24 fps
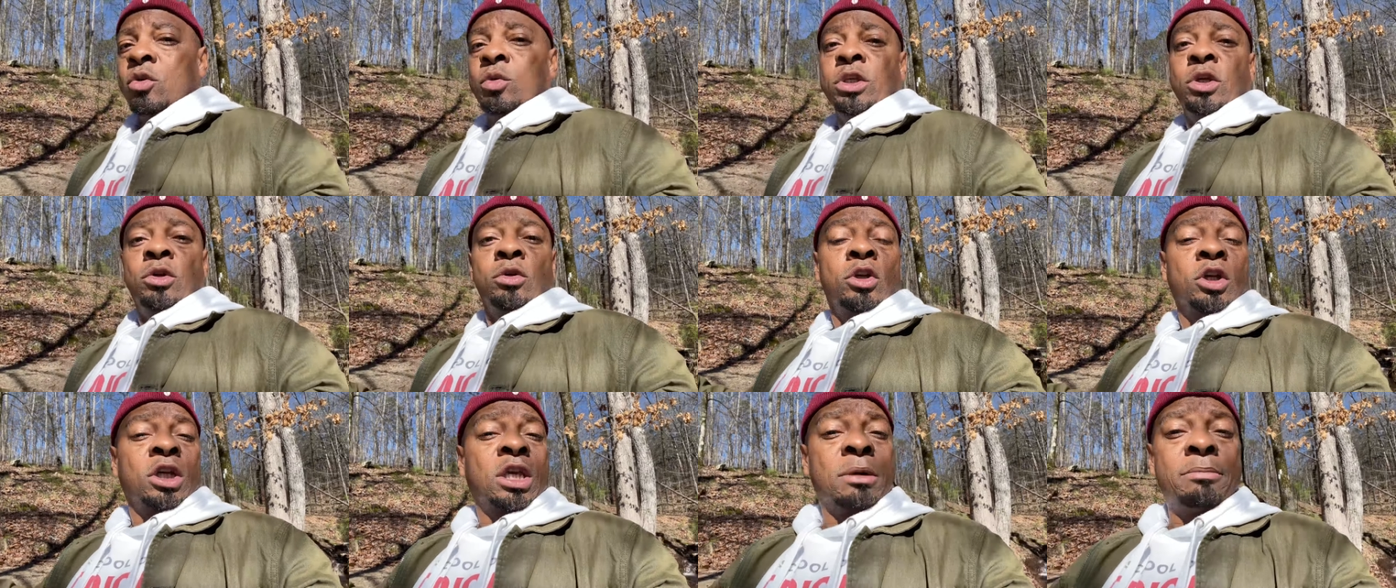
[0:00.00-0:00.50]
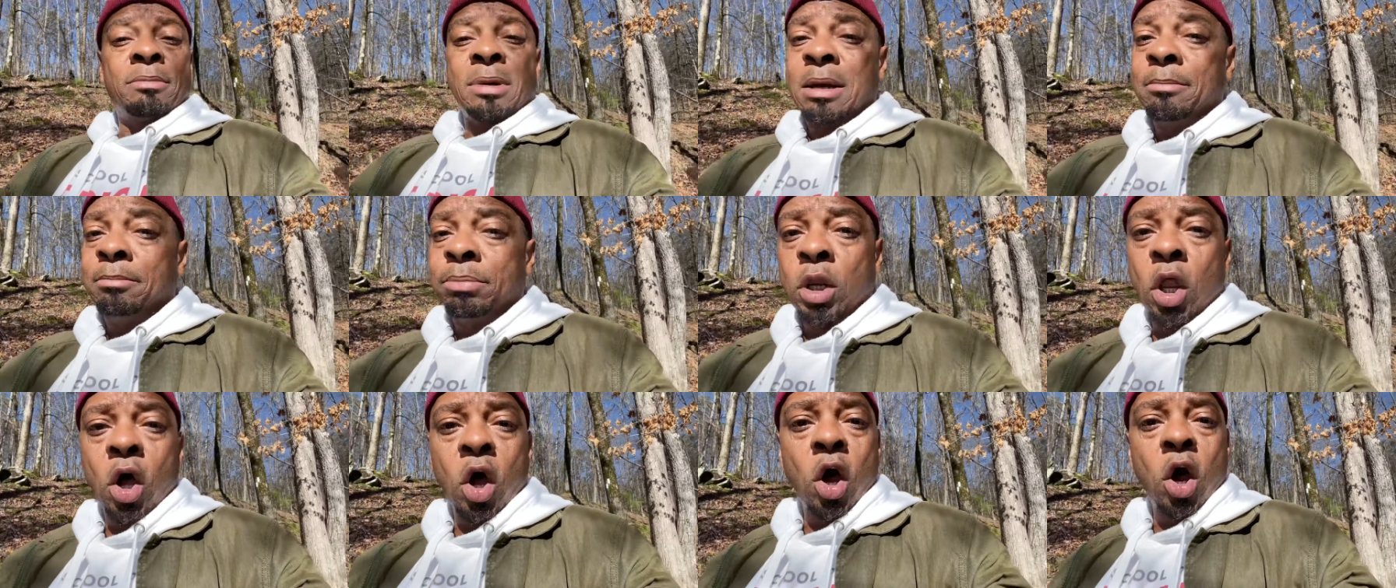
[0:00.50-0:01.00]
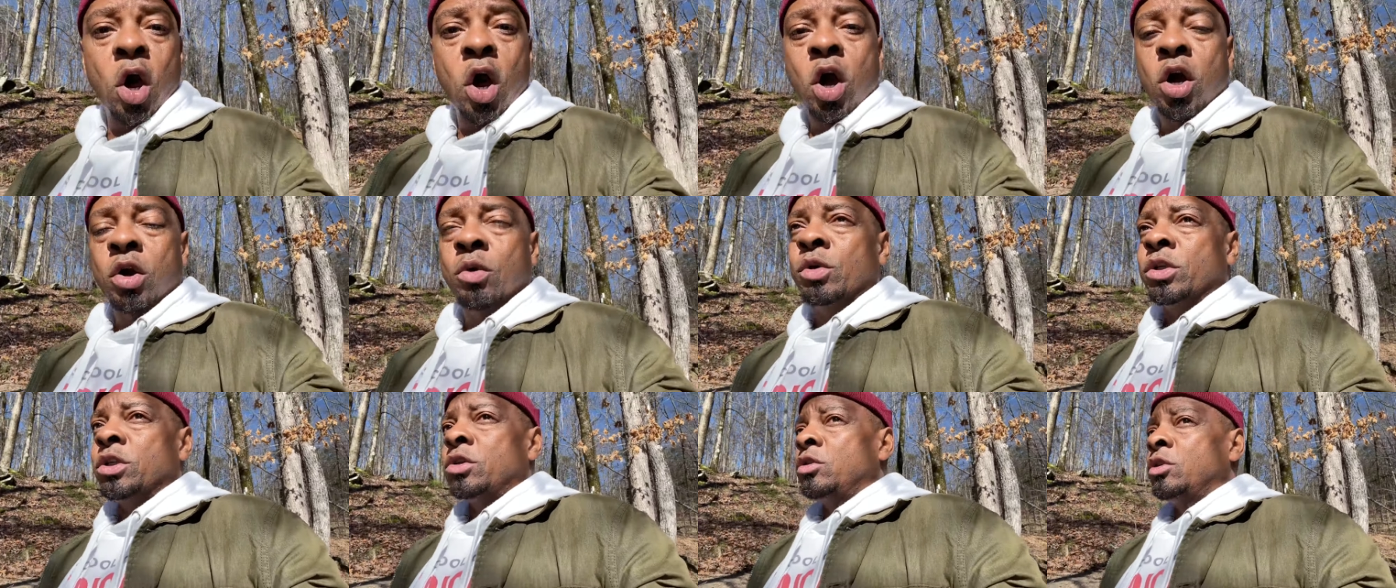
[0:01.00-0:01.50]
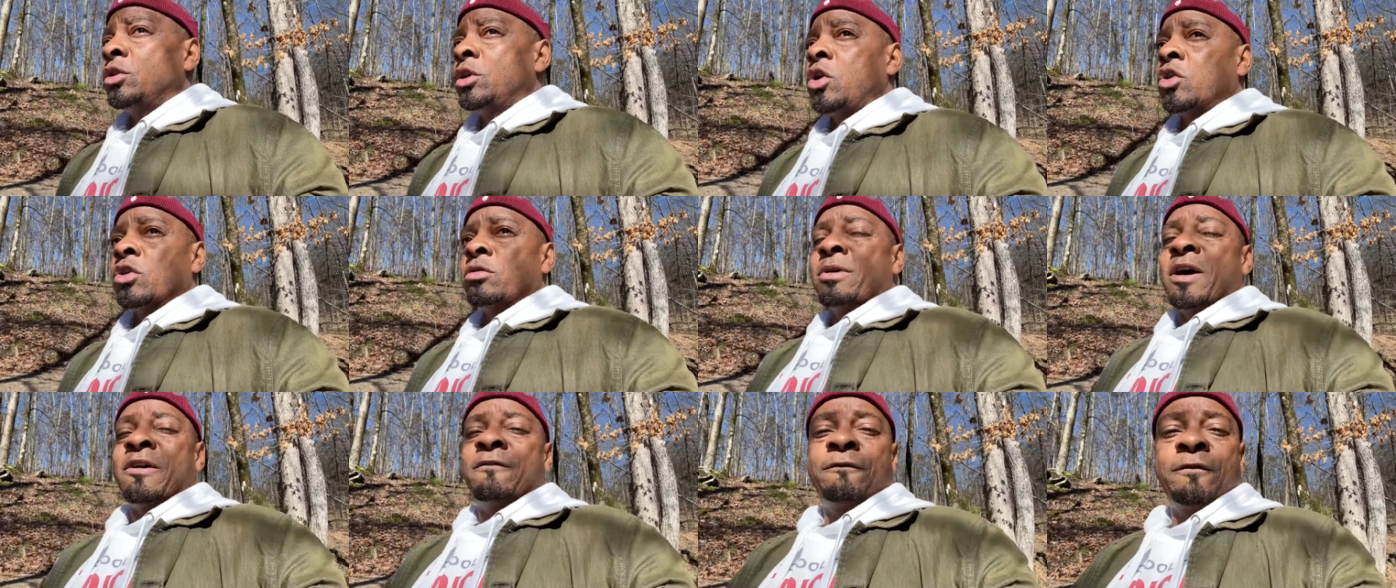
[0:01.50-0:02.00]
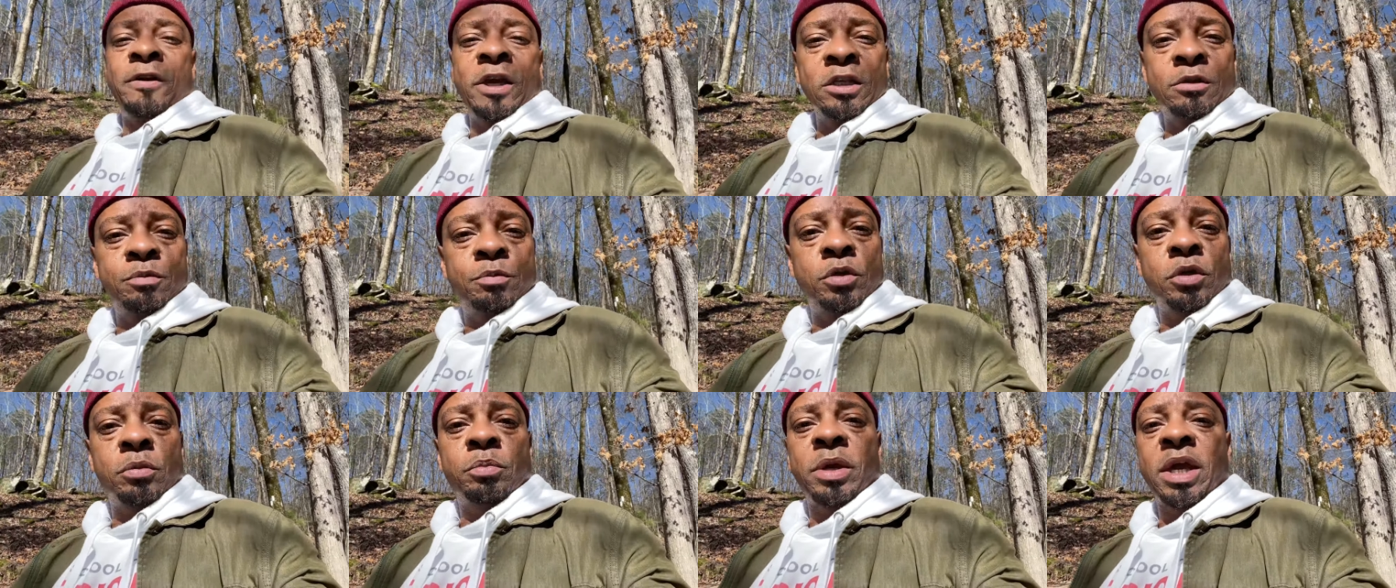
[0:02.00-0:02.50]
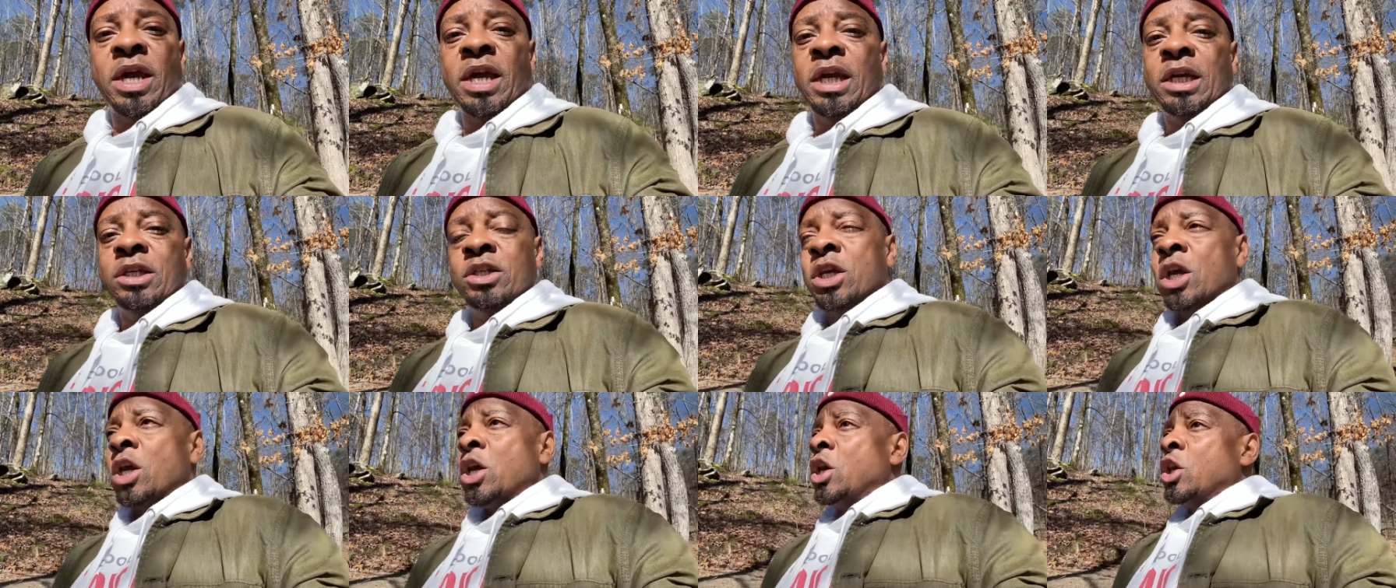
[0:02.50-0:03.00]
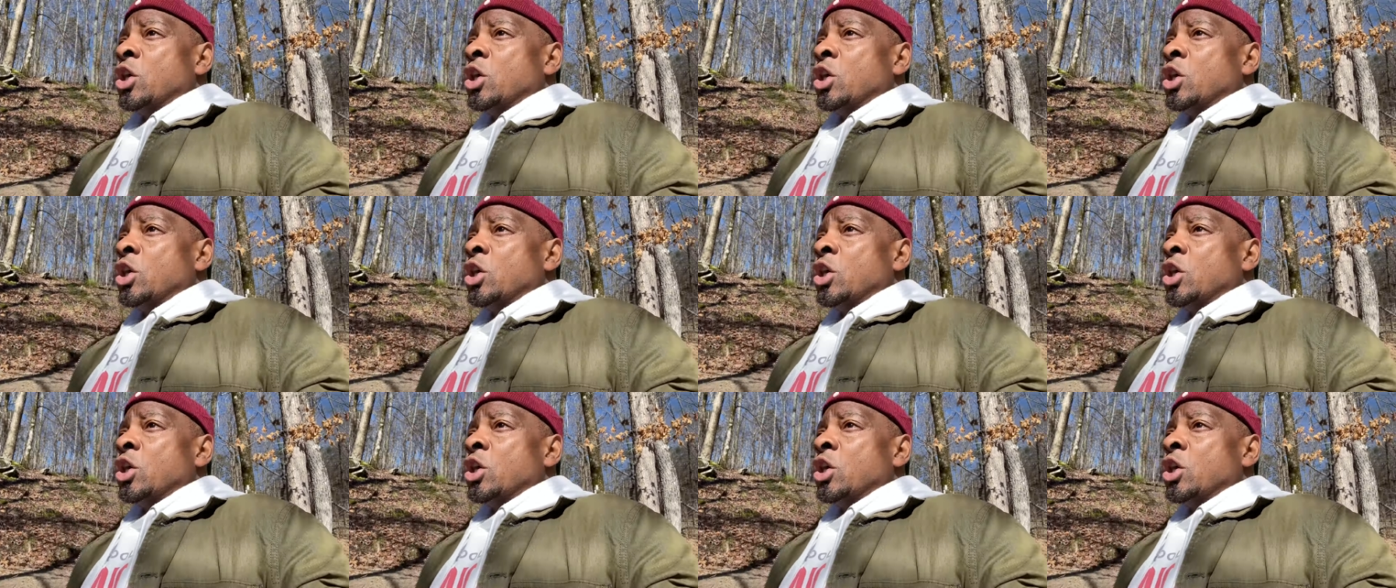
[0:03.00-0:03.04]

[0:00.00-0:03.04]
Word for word: when you look at my blog, when you go to my Facebook page,